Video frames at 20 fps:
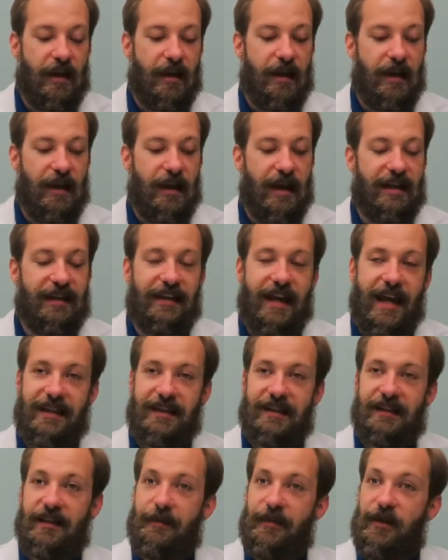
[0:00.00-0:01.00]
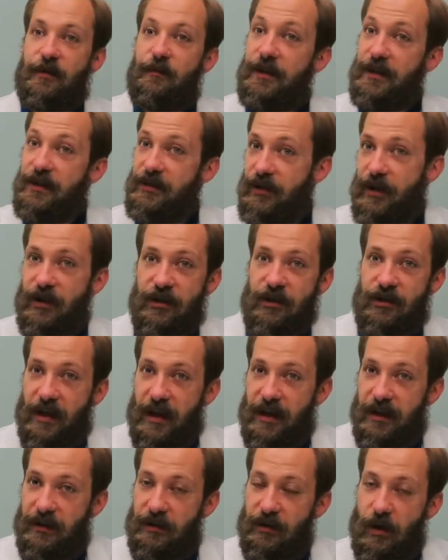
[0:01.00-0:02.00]
It takes a little bit of research
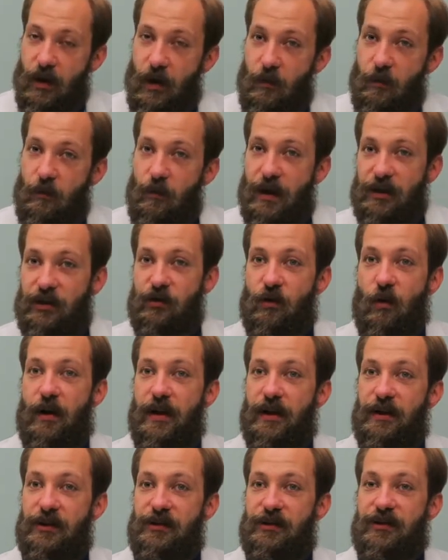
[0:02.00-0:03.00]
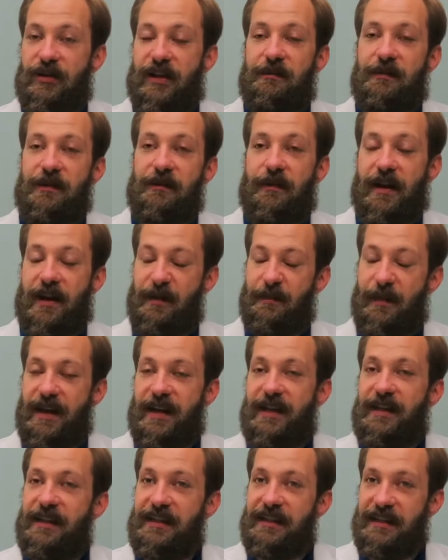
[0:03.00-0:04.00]
to know which oils can be recommended
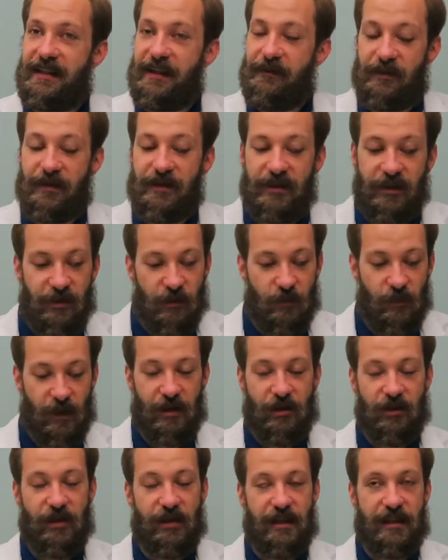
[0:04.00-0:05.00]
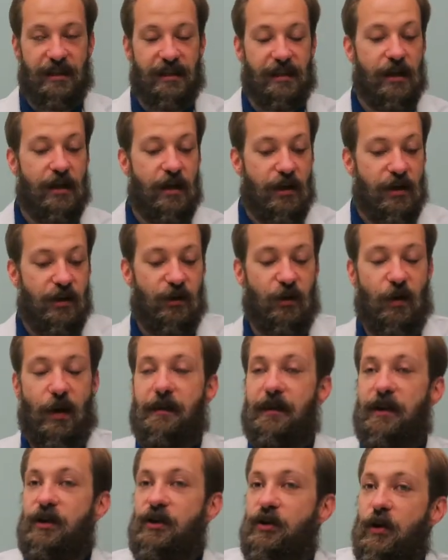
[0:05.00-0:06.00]
in different situations. So I'm going
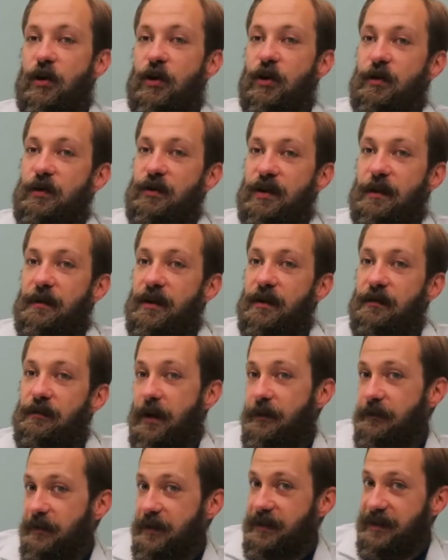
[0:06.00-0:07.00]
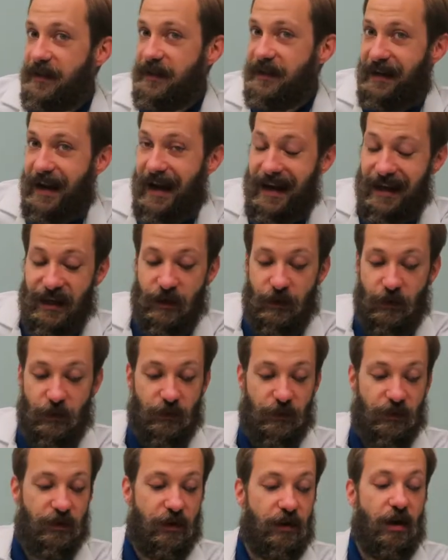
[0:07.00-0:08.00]
to show you some of the references I use
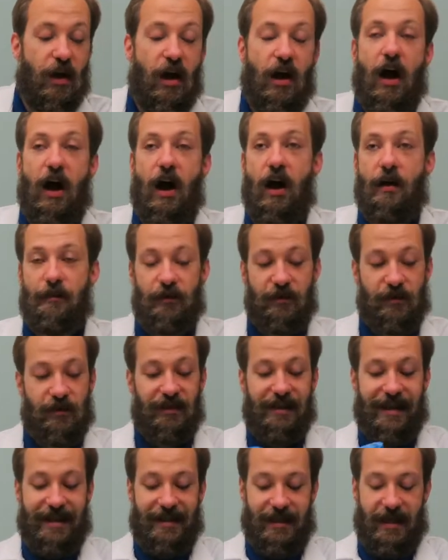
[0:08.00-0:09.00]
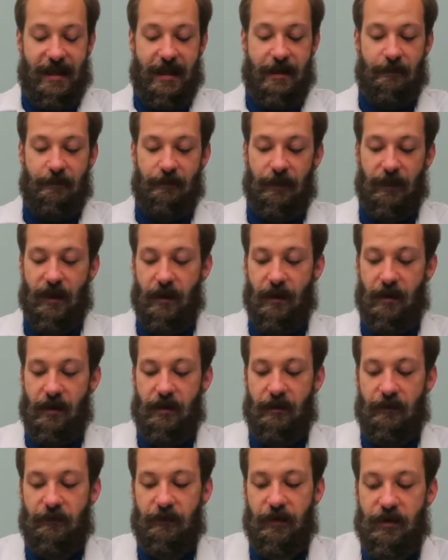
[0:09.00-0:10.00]
almost daily.
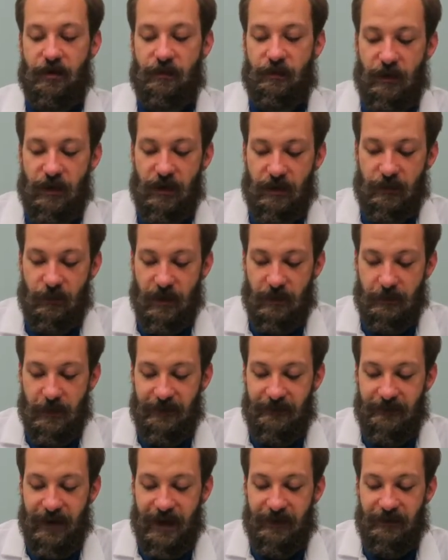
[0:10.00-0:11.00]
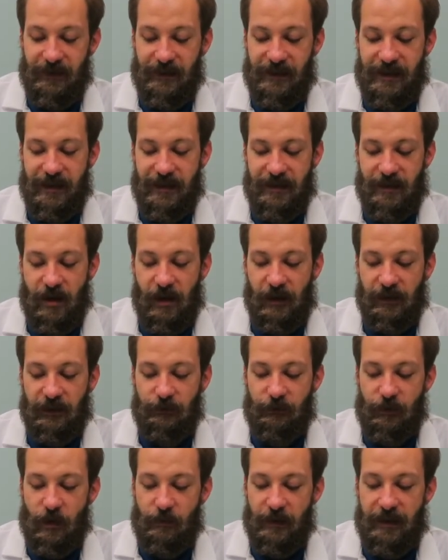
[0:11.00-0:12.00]
First book, one of my favorites, is called
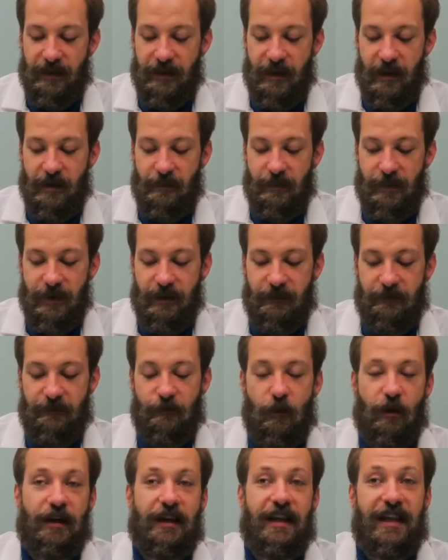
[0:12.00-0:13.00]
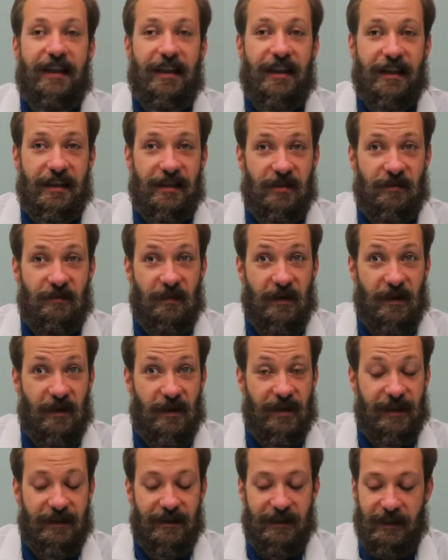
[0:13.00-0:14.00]
Aromatherapy for Healing the
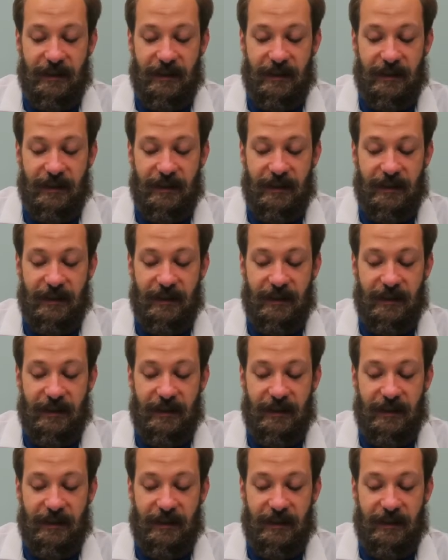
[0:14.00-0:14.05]
Spirit.